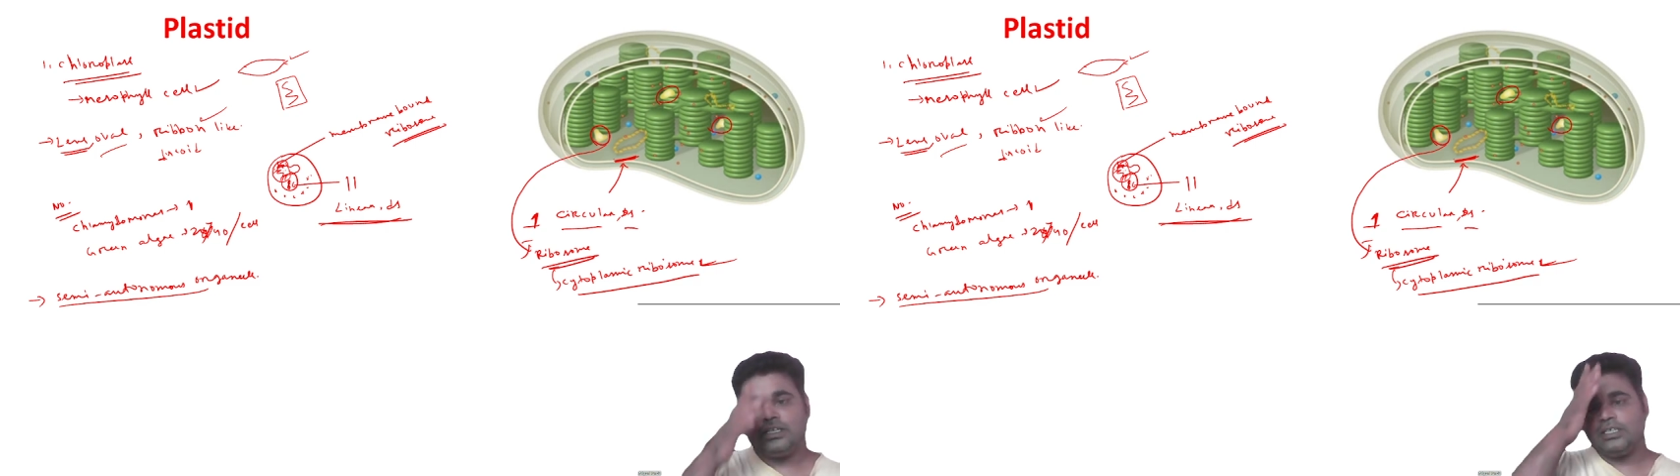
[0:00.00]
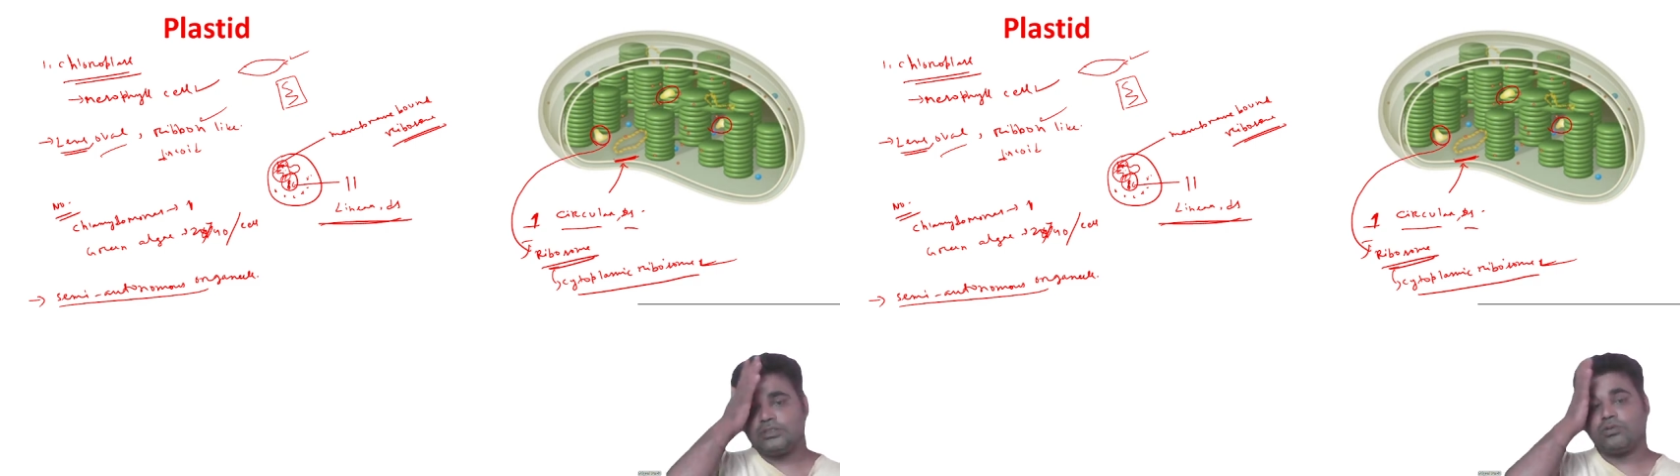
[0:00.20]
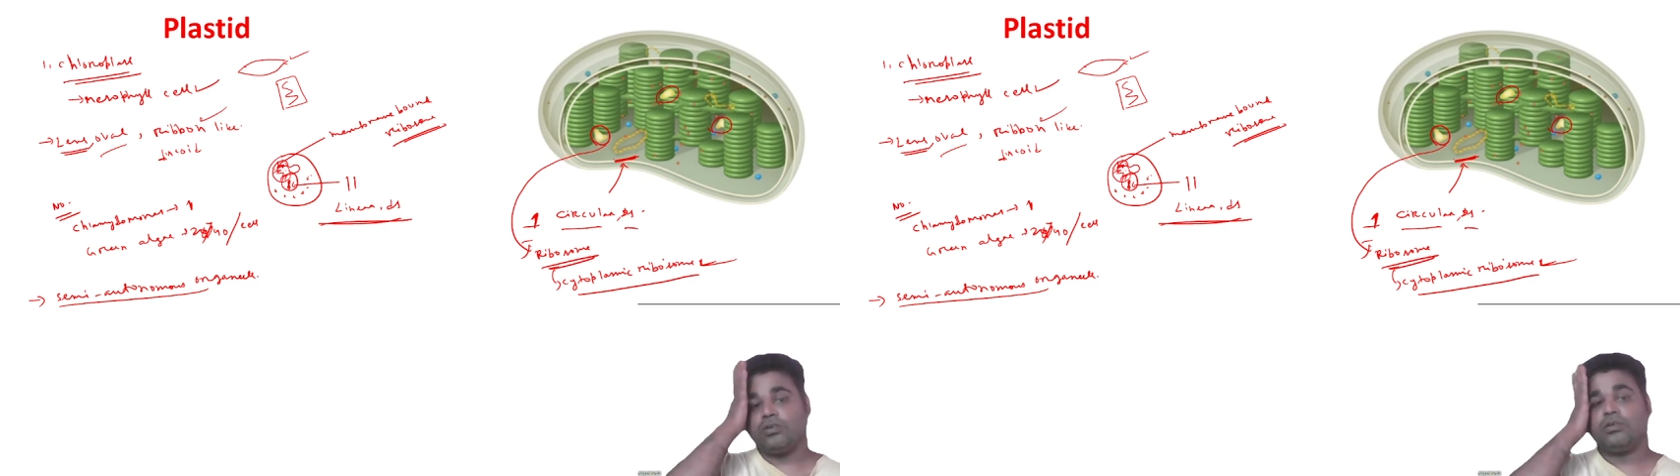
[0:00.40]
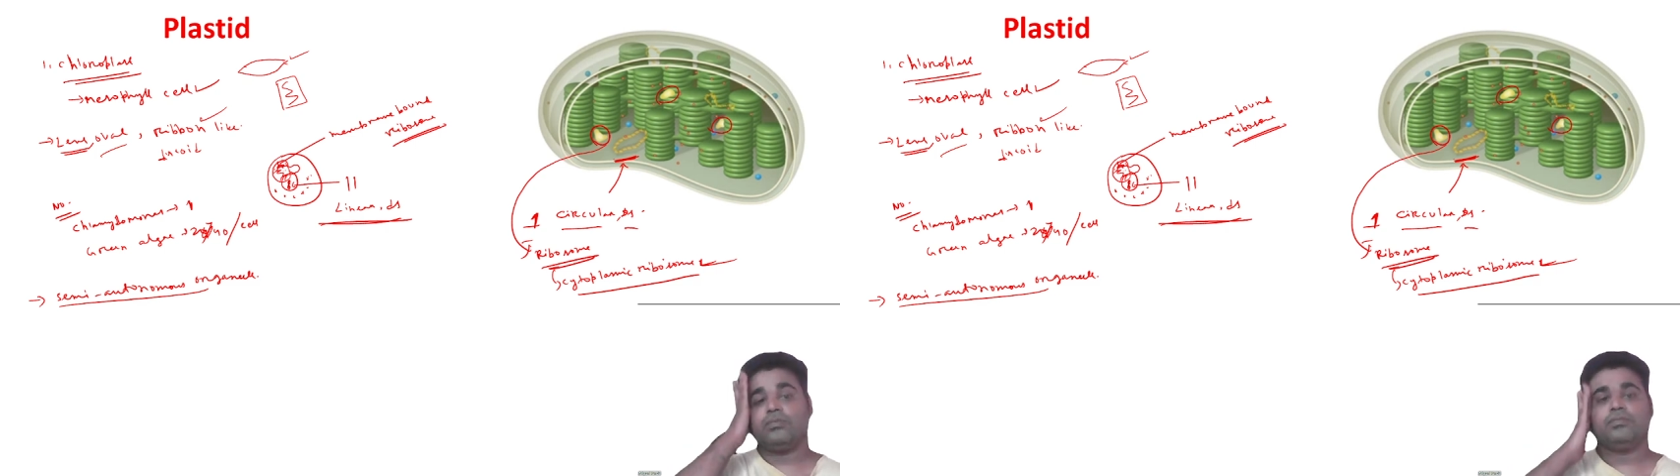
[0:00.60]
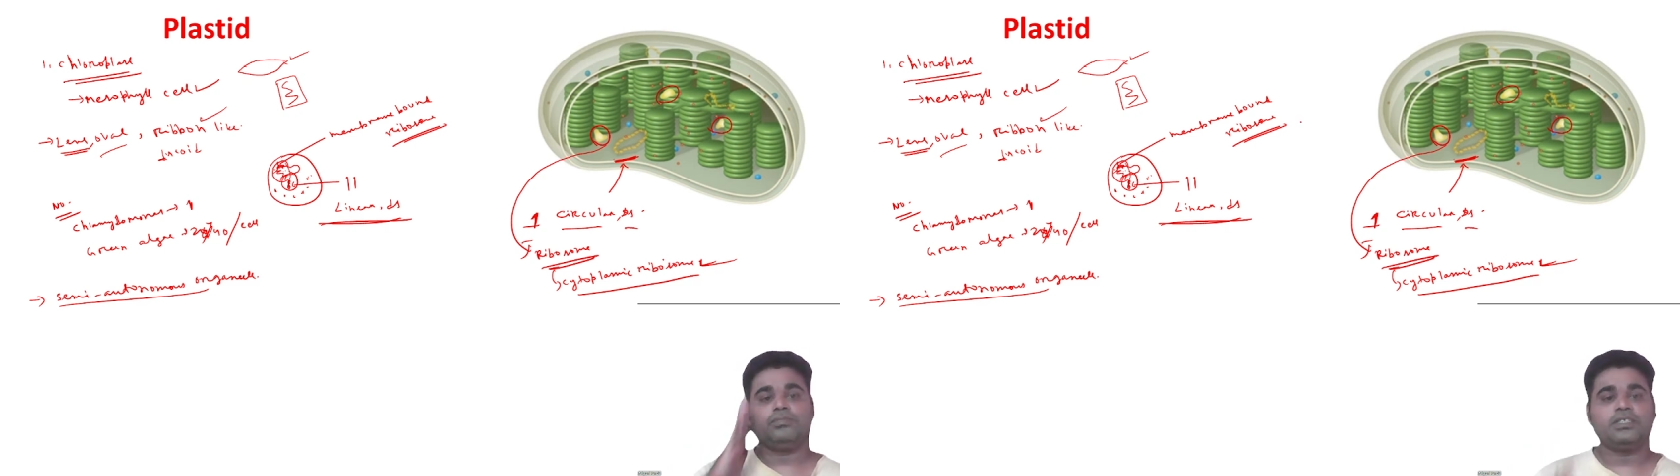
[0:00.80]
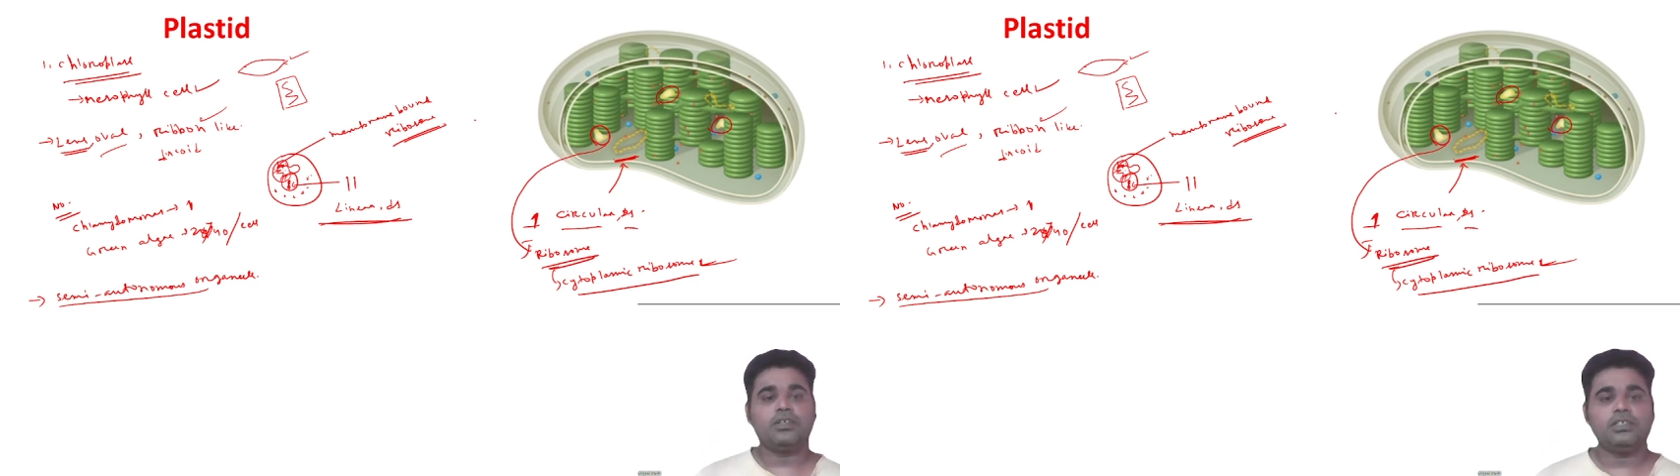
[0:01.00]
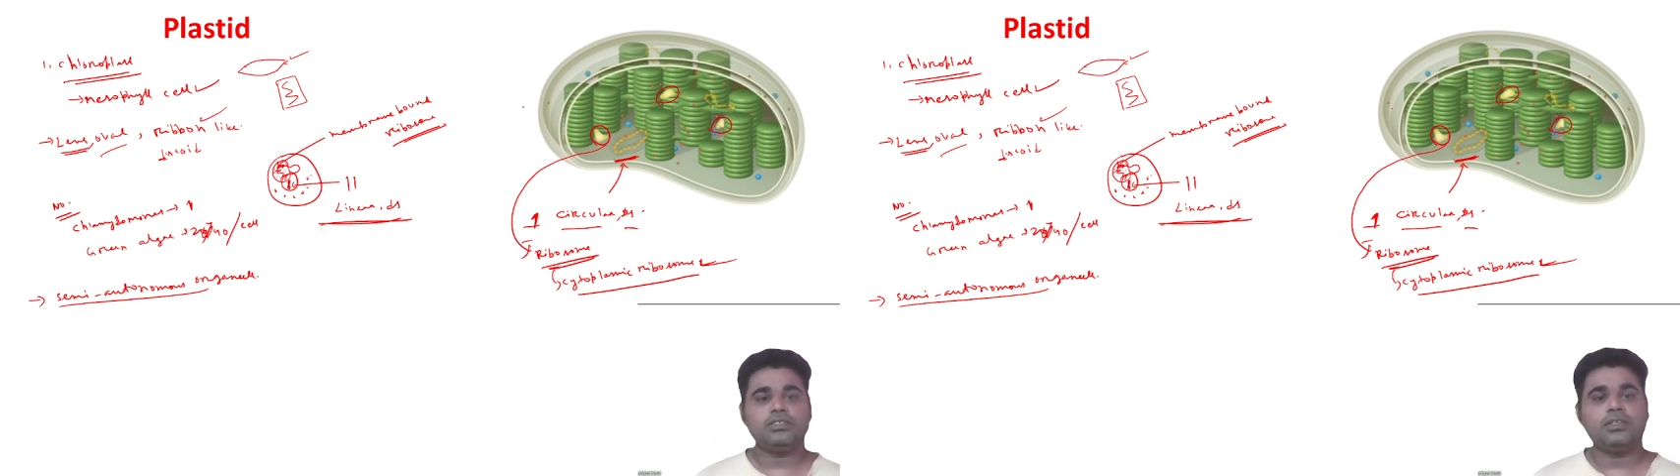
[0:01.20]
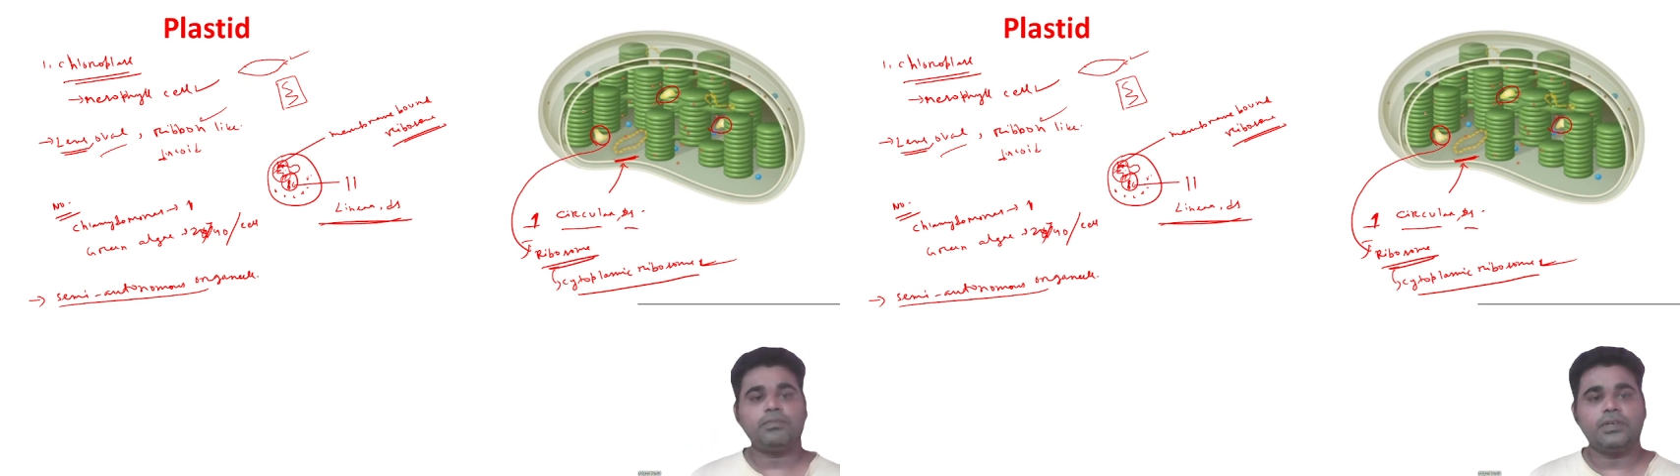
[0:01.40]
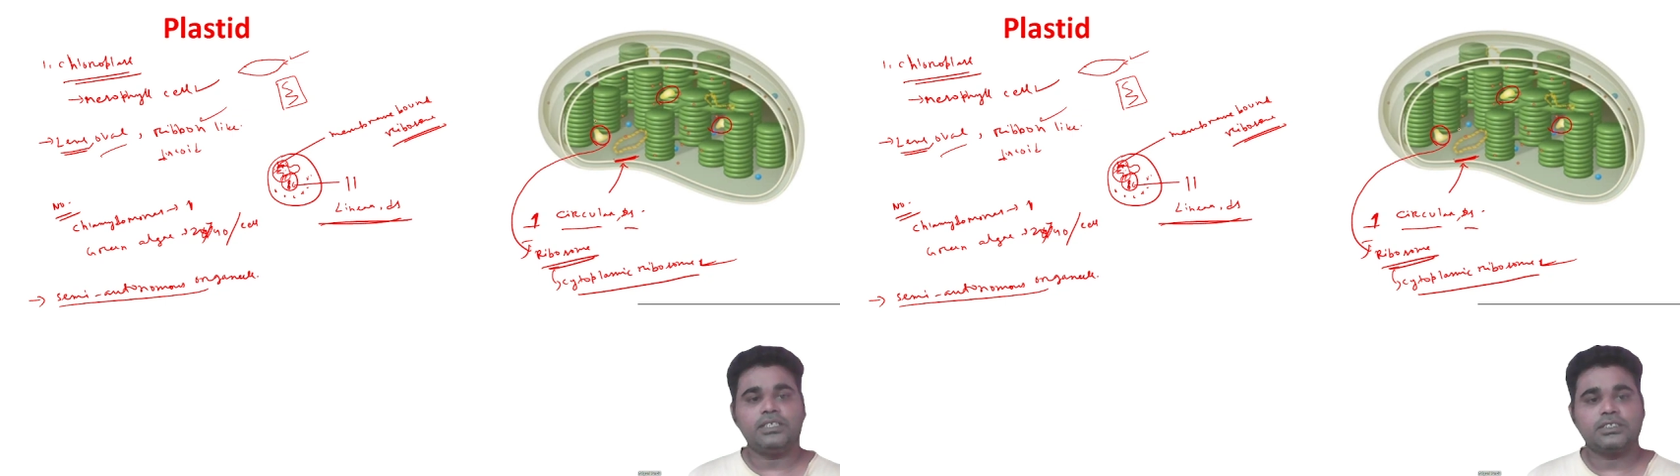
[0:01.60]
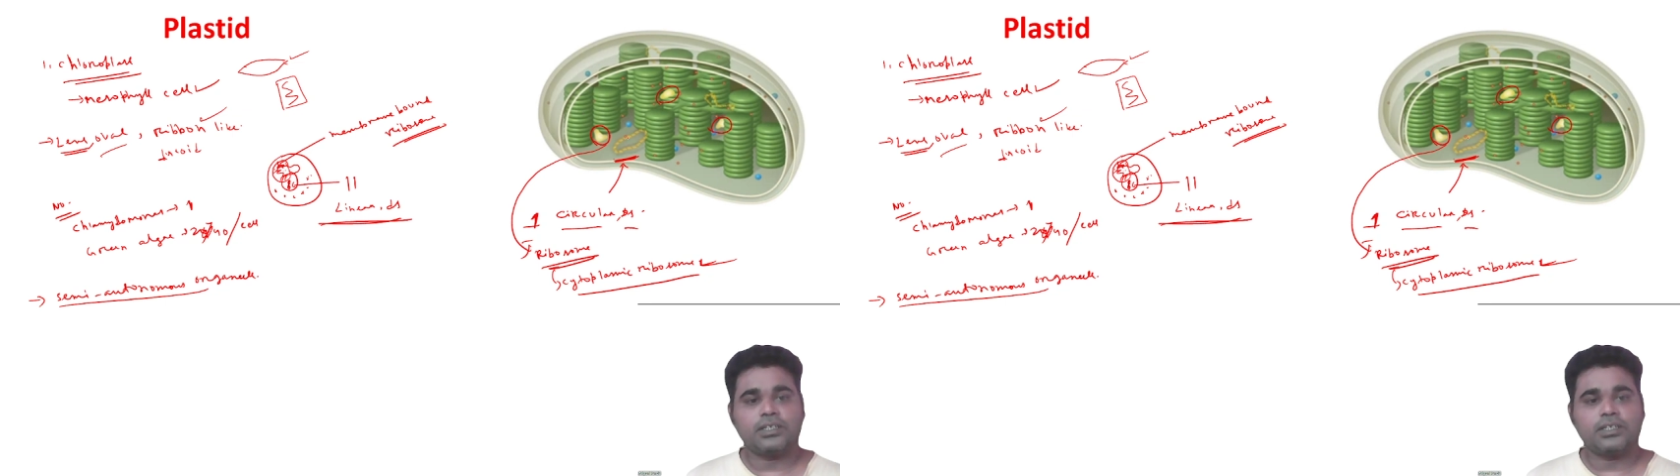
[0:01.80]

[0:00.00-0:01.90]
So because the presence